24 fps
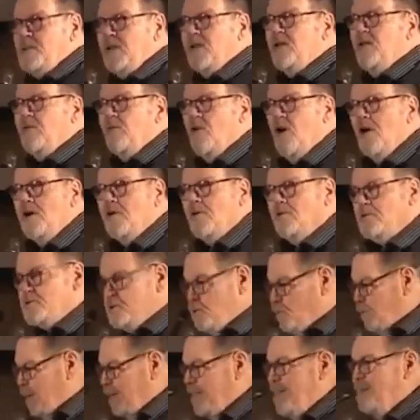Second
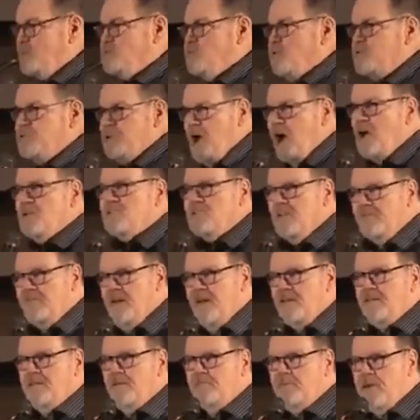Chronicles 20, that's where
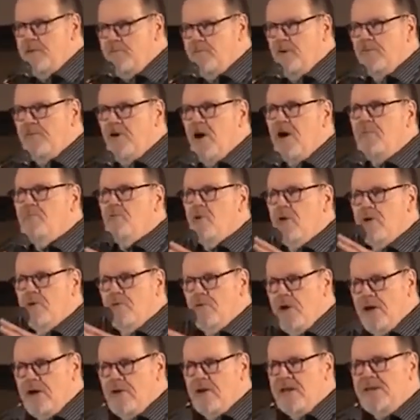Jehoshaphat and the people of God were
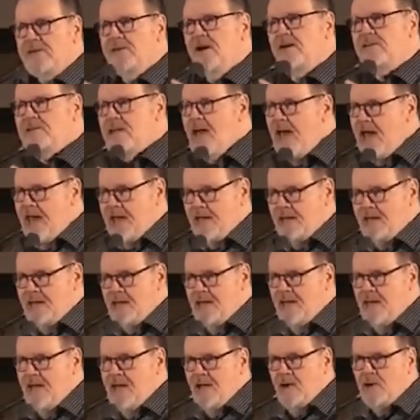under great
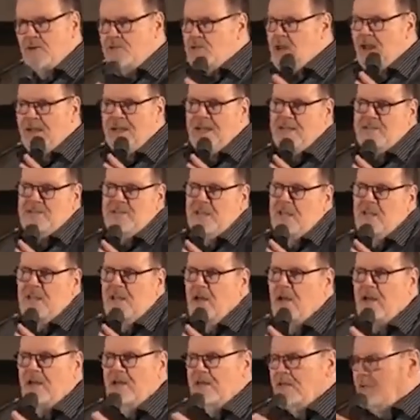attack. It looks like it's a,
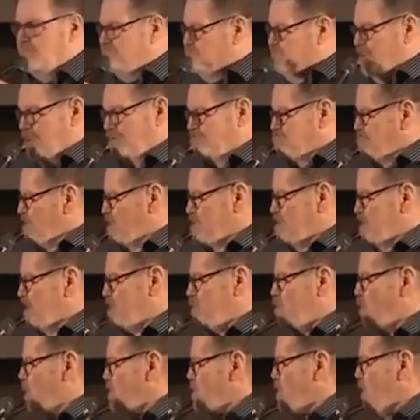uh, a, uh, uh, a
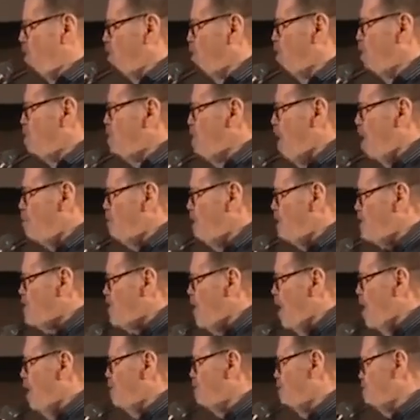situation could not
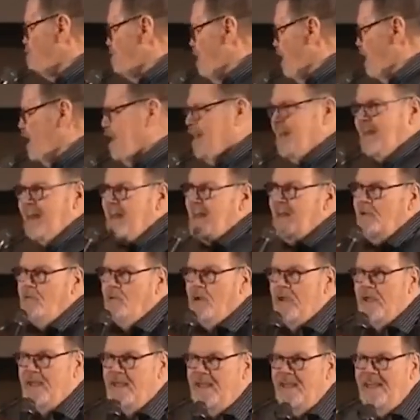be solved or settled in
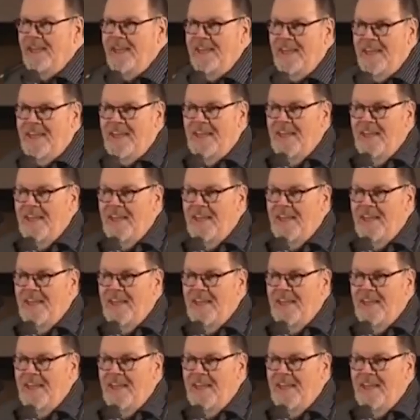any way.